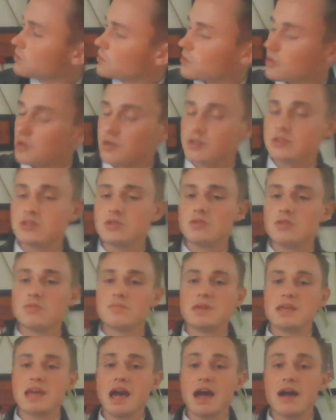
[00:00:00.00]
were to
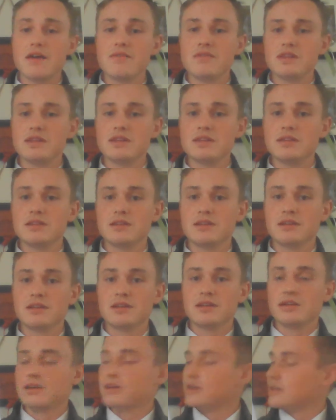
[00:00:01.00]
be having
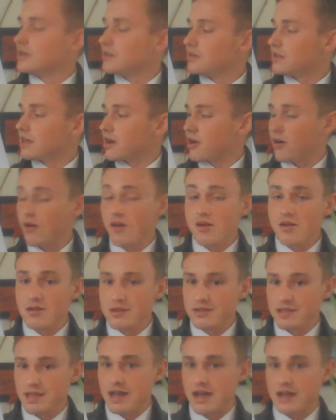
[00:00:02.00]
like a heart
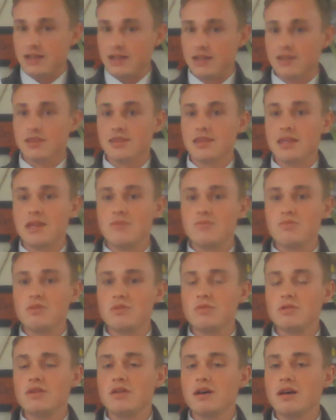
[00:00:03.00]
attack, then we
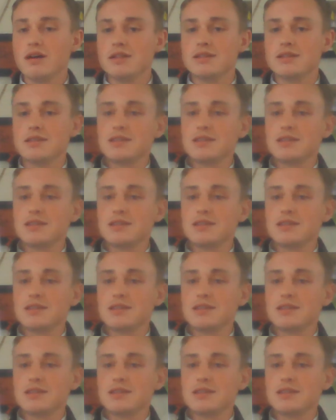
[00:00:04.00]
would not